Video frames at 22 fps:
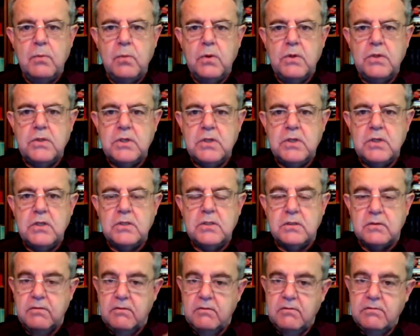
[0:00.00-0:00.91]
which
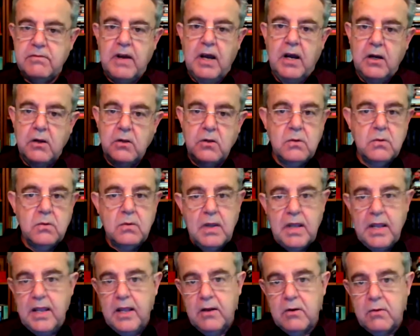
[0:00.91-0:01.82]
is value
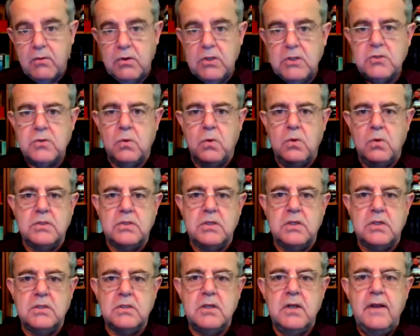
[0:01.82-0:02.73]
and
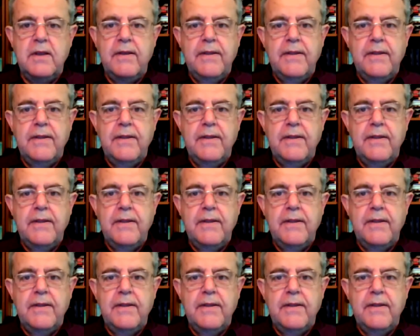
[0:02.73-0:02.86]
resources,